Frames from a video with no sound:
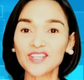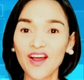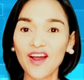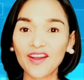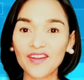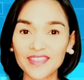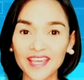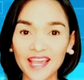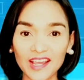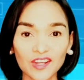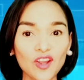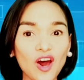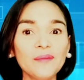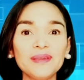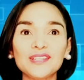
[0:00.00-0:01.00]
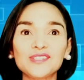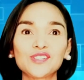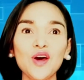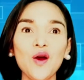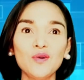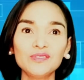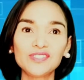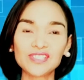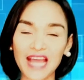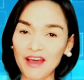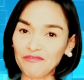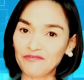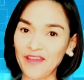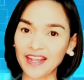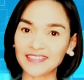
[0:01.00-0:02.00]
are the economic zones
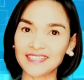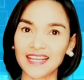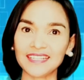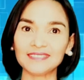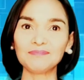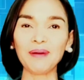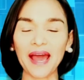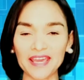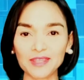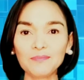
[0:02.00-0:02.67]
affected by the